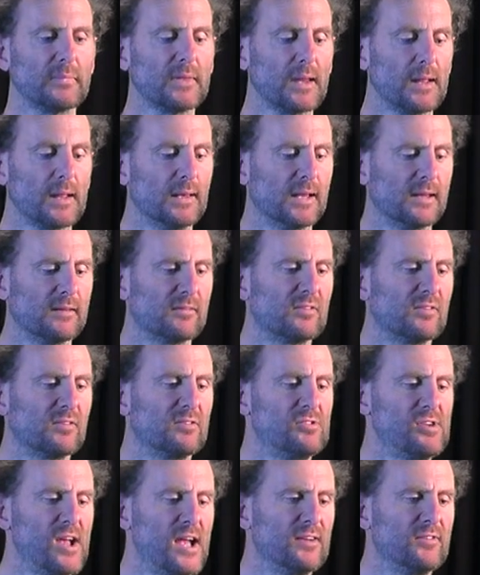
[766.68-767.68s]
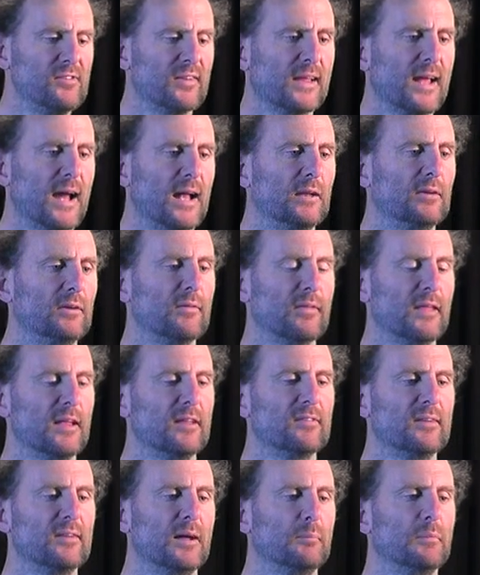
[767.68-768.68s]
Let's change the color of these
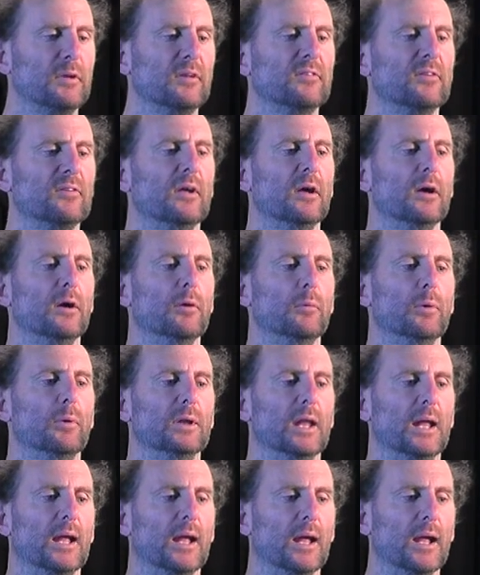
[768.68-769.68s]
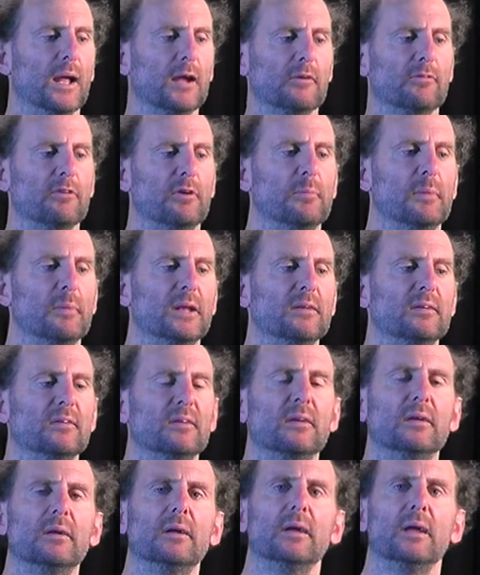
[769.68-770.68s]
numbers. We'll increment
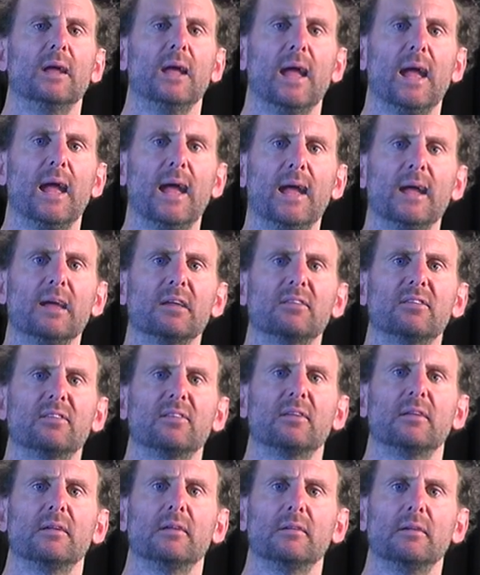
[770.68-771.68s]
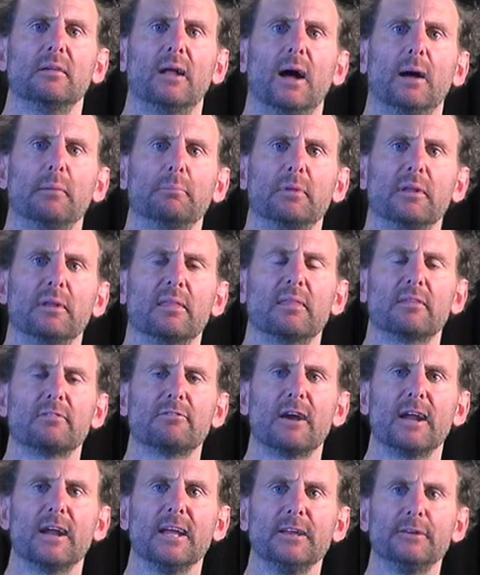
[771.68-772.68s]
x up to
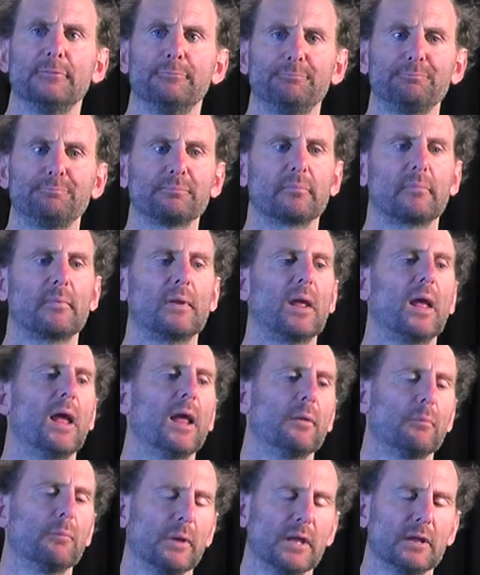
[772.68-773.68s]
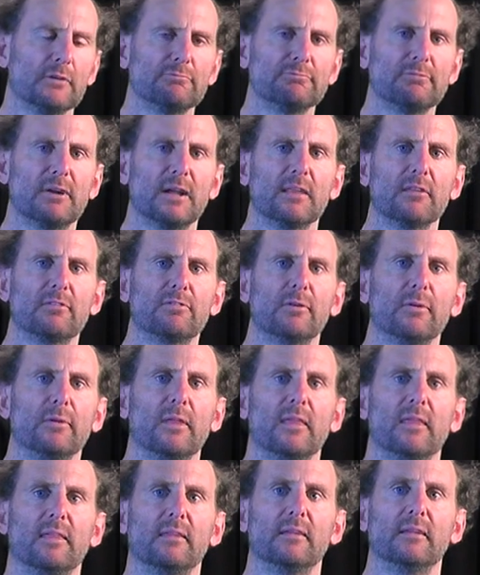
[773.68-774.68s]
3, and we can run
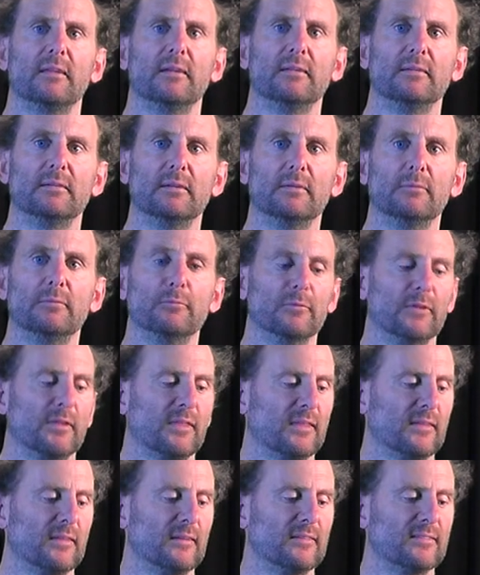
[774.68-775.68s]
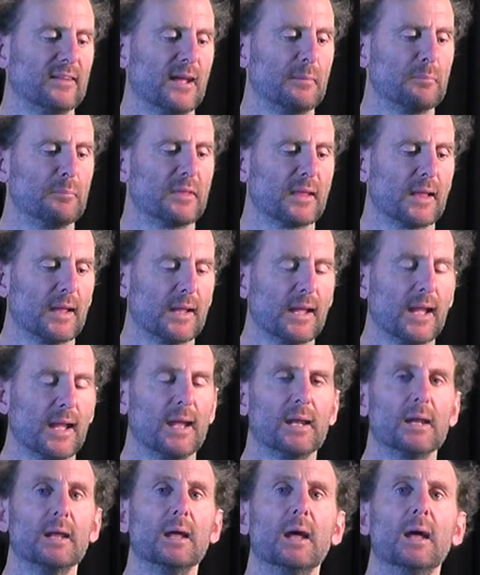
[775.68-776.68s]
through the same thing
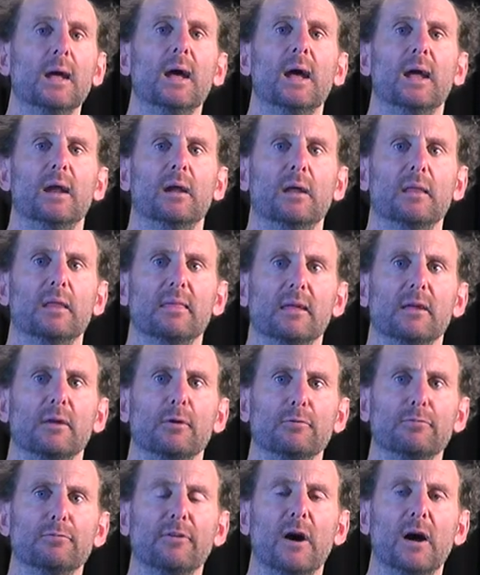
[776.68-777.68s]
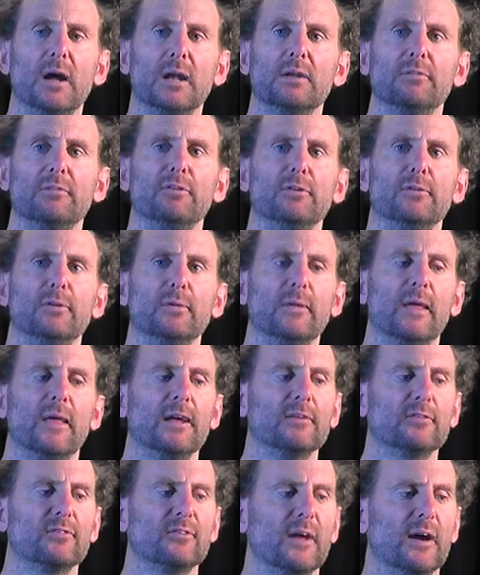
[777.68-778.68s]
again. And I think you'll find, if you do that
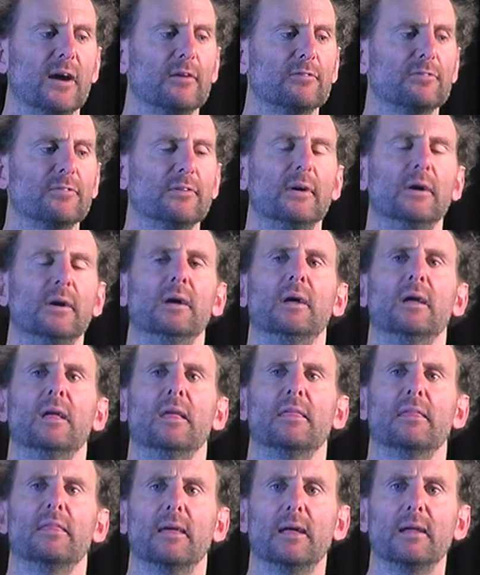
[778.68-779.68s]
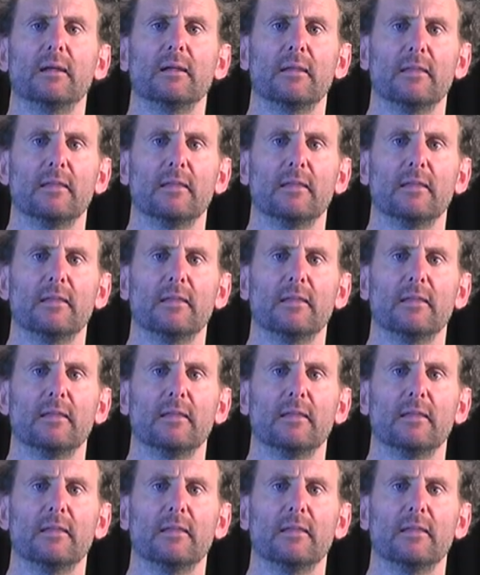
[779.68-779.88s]
yourself, that